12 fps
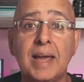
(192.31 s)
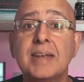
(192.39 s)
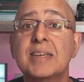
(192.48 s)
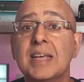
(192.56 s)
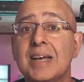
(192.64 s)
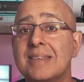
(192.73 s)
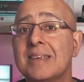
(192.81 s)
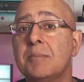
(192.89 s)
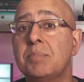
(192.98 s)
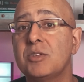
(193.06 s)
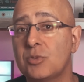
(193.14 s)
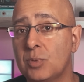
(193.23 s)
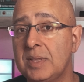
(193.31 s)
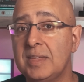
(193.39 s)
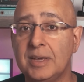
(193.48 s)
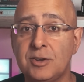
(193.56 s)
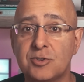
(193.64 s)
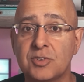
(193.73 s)
and cutting between
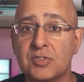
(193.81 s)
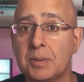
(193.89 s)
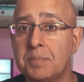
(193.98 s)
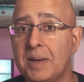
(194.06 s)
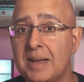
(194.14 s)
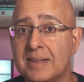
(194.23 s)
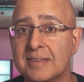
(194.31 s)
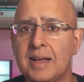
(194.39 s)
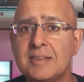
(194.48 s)
the interesting parts.